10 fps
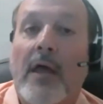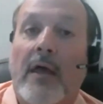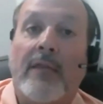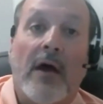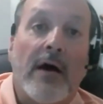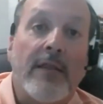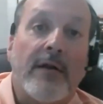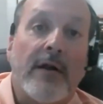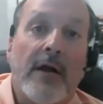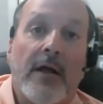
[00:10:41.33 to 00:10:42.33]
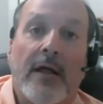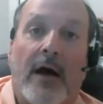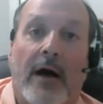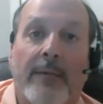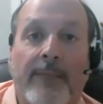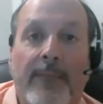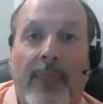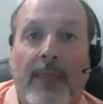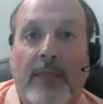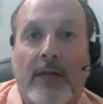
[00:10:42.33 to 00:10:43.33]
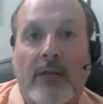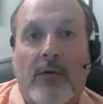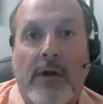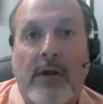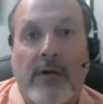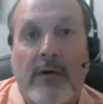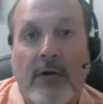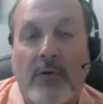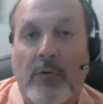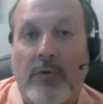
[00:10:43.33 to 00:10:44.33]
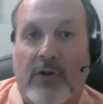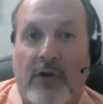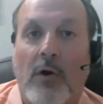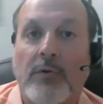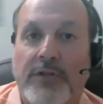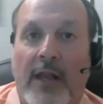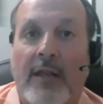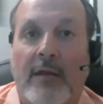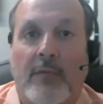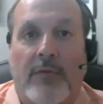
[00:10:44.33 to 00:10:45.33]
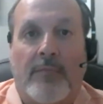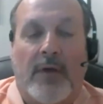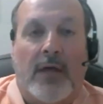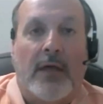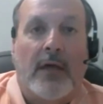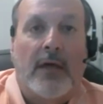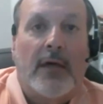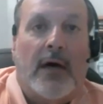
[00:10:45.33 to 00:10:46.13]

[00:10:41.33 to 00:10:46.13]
In the other, the lawyer who was a co-tenant with me